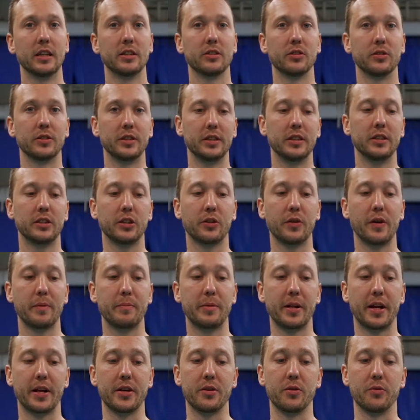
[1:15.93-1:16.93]
So this is the grip
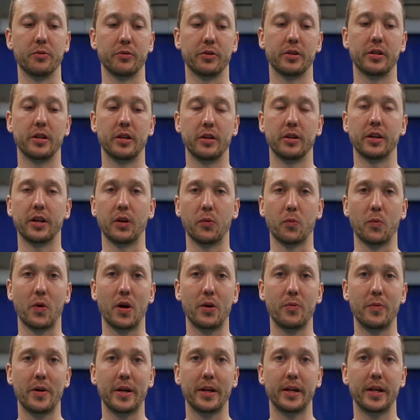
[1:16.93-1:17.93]
that I use.
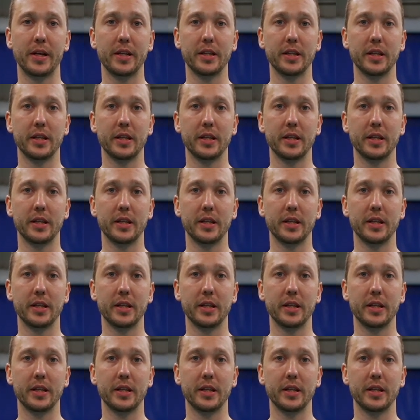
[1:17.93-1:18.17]
One ring like